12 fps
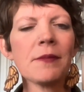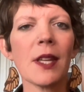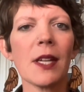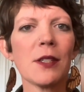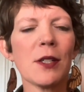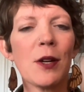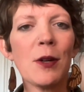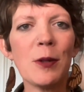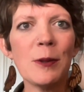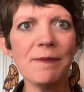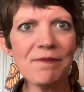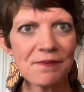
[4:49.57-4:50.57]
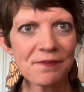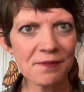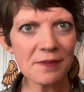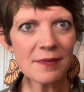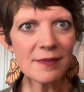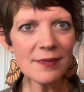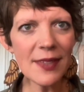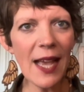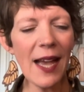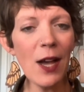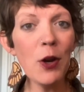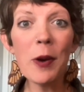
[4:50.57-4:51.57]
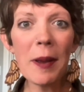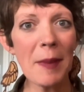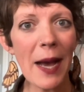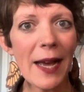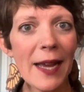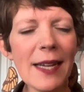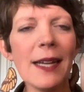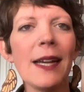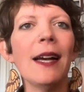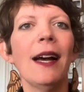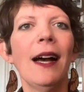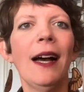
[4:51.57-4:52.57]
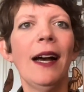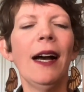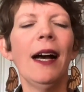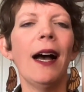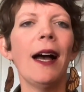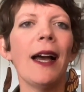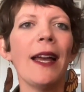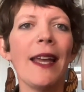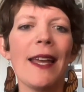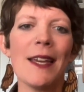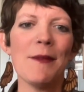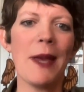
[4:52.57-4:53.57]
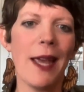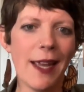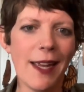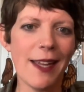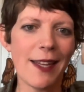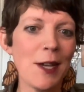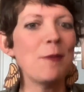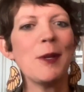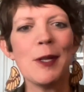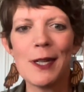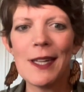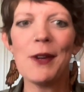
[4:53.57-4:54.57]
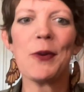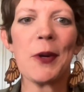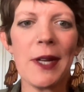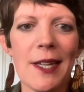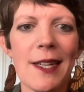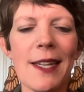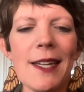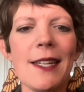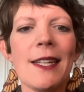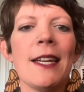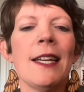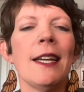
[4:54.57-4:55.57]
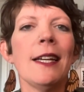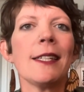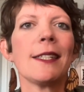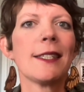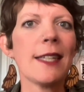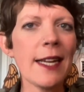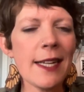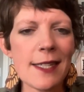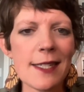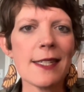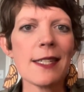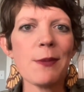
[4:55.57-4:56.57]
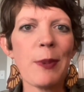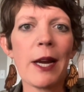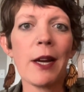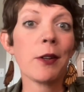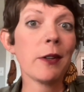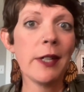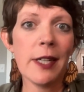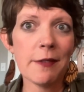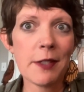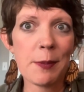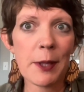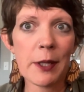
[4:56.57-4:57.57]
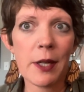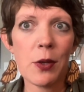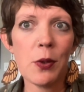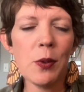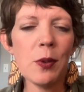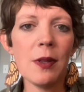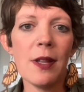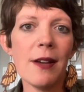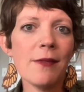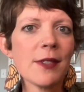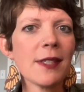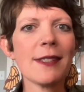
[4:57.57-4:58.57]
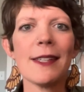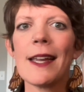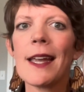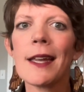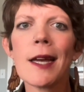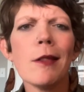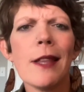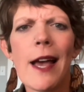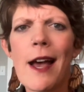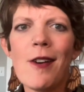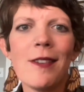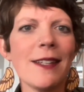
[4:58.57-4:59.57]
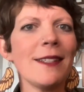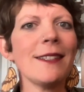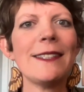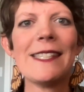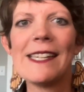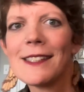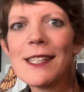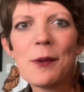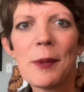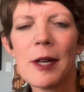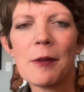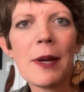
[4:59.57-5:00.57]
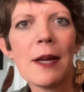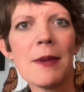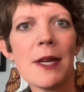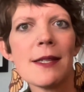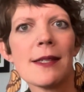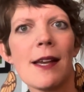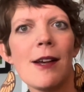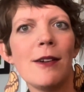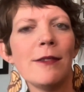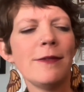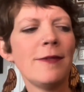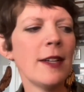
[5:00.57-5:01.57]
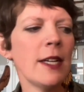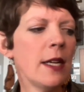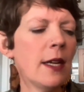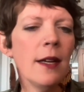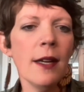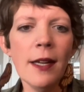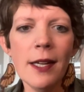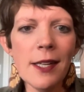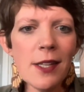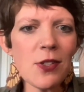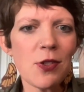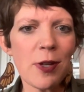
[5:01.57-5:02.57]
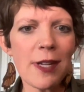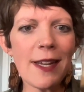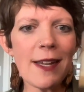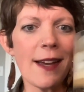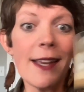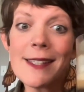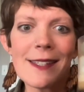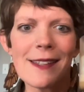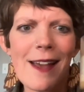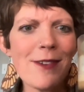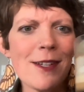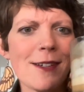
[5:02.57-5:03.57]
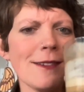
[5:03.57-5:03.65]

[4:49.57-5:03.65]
So, who am I? I am a community-oriented, science-inspired creative spirit who loves singing out loud and dancing weird by myself, drinking iced lavender